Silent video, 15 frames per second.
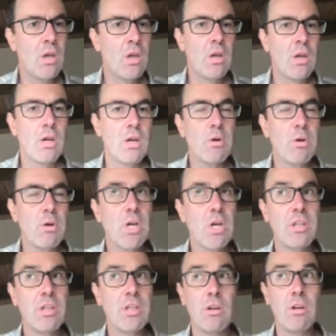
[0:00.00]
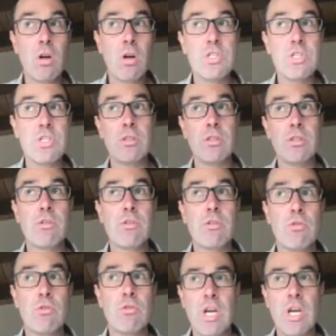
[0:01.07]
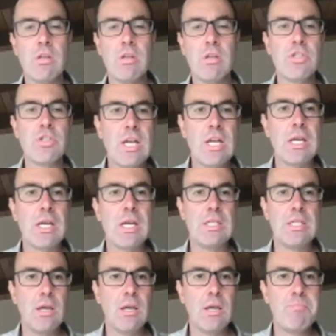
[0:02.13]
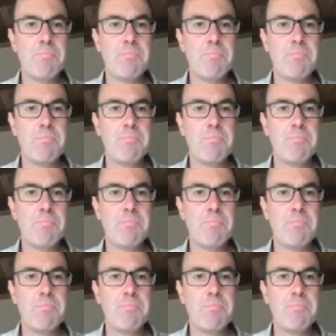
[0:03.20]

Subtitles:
However, I think our results also challenge that idea.